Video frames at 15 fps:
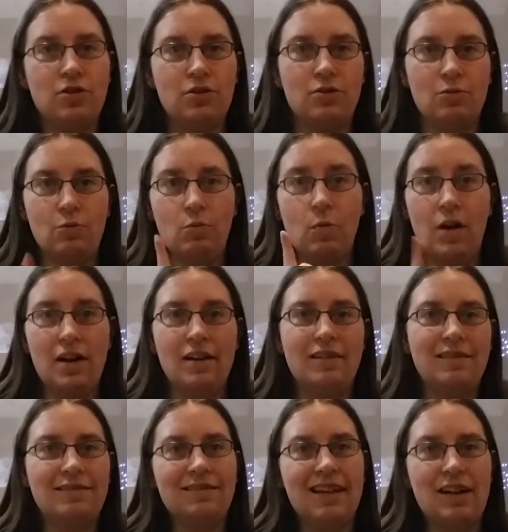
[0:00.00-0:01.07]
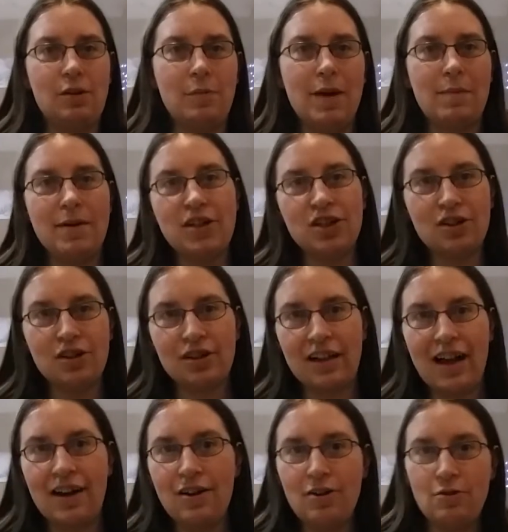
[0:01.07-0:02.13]
to one little baby sugar
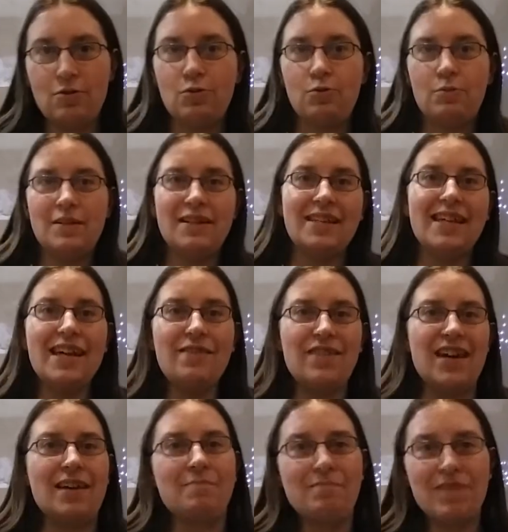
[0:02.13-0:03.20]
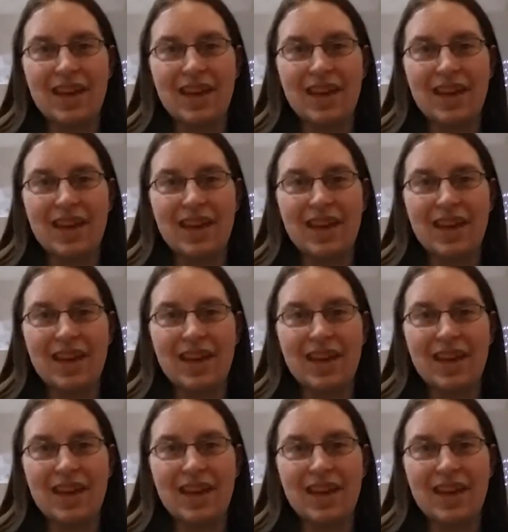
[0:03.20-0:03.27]
glider who was Evie.